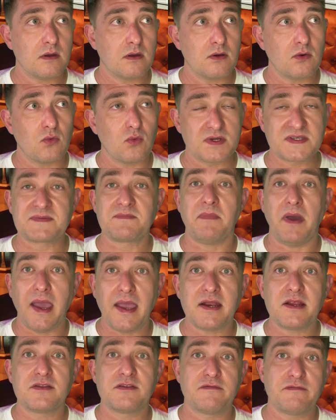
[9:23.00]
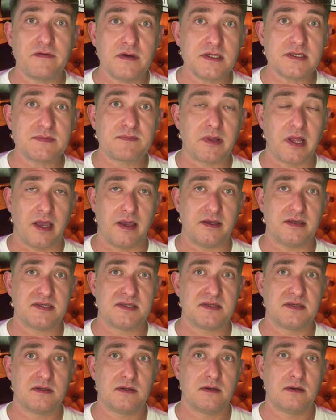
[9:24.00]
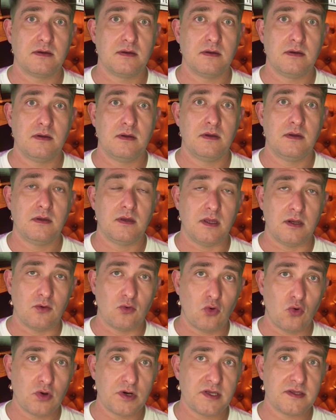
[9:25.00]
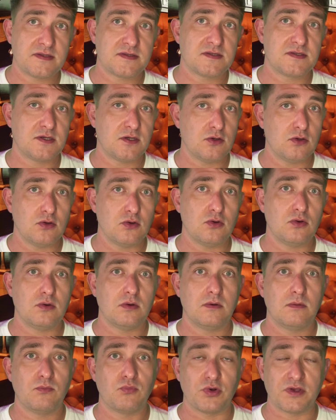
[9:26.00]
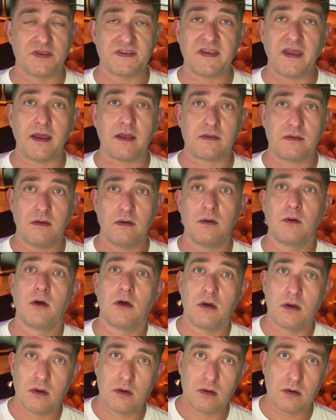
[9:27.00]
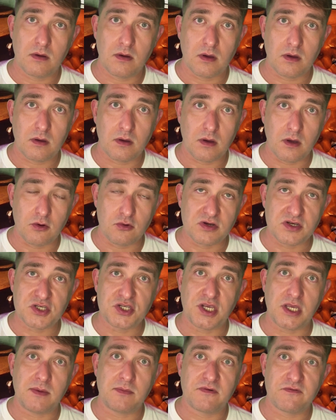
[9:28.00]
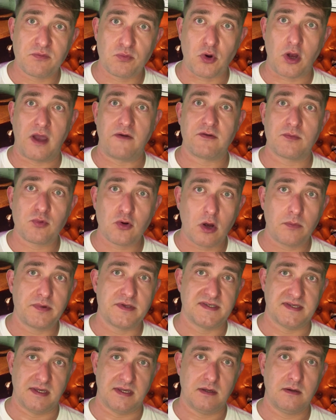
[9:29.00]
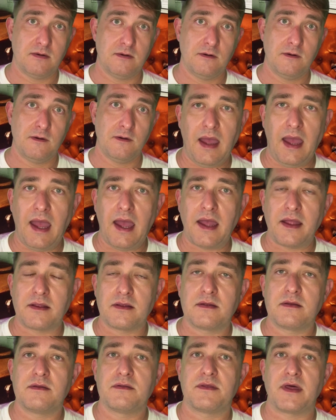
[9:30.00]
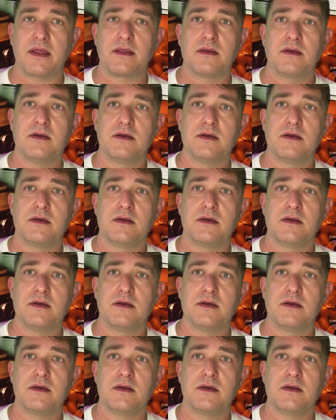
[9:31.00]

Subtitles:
was made in the first place in order to protect a regime of private property, and that